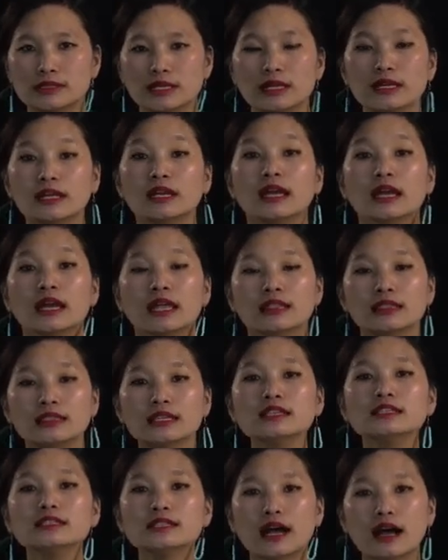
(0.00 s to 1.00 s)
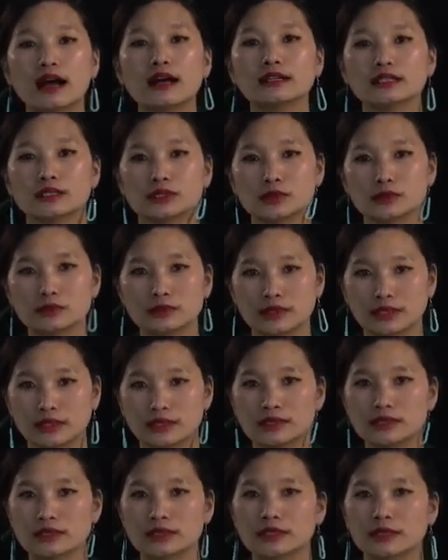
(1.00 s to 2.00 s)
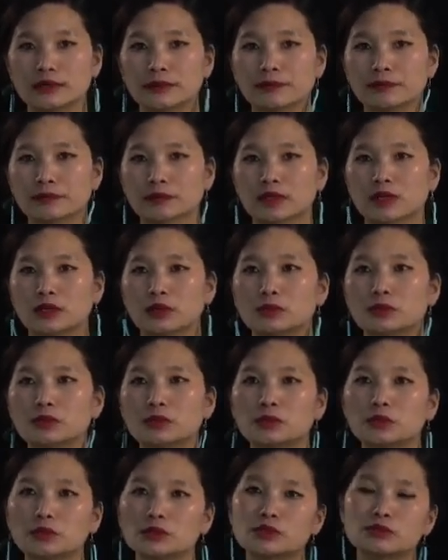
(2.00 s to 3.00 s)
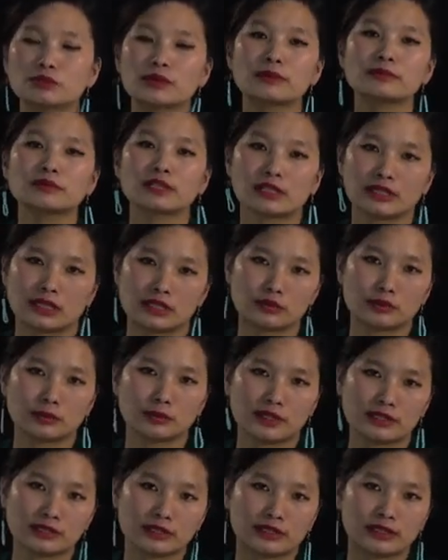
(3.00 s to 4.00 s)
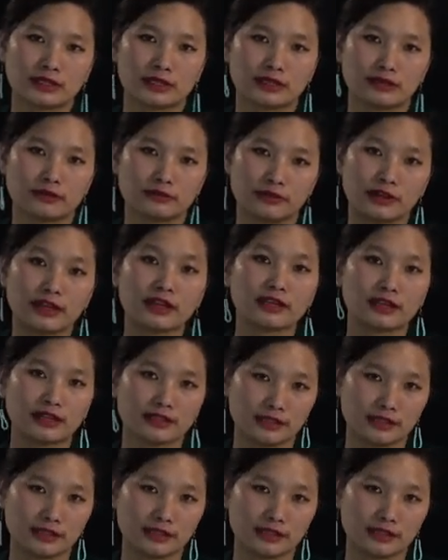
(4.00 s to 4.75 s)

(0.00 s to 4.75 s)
say, these are the students who swept the classroom yesterday, for an